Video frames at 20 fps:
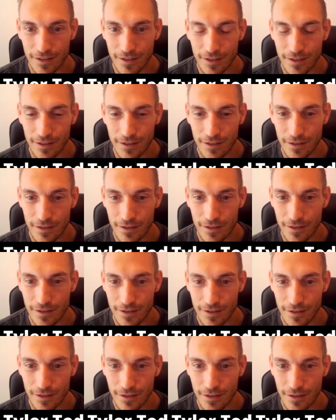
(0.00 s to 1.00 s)

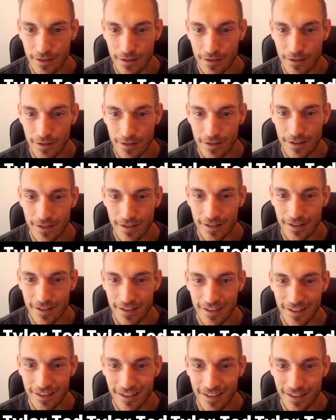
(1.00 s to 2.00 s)

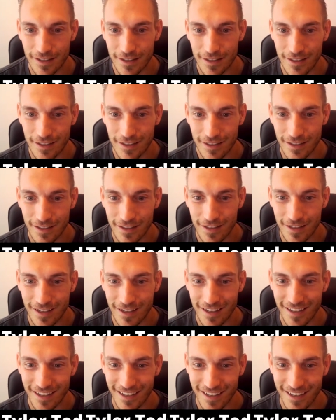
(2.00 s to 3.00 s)

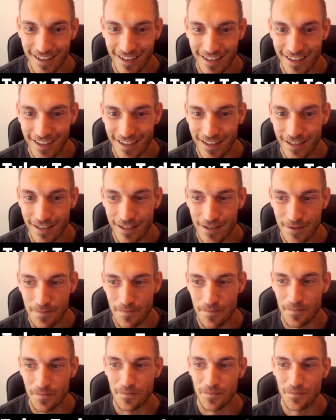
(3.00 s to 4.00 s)

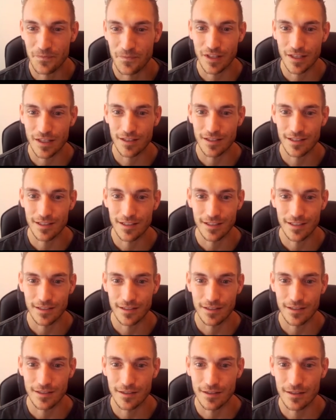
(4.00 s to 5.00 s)

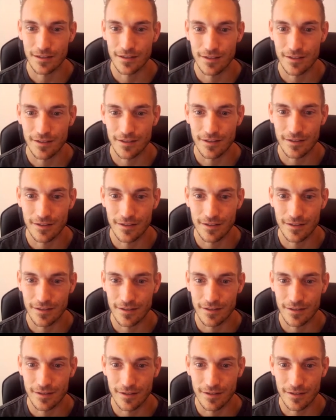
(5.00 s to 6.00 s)

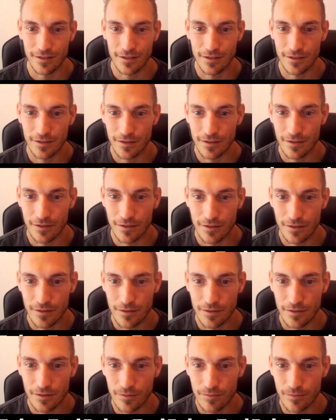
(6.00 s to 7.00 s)

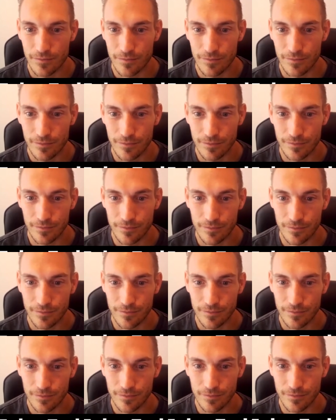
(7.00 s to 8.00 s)
(silent)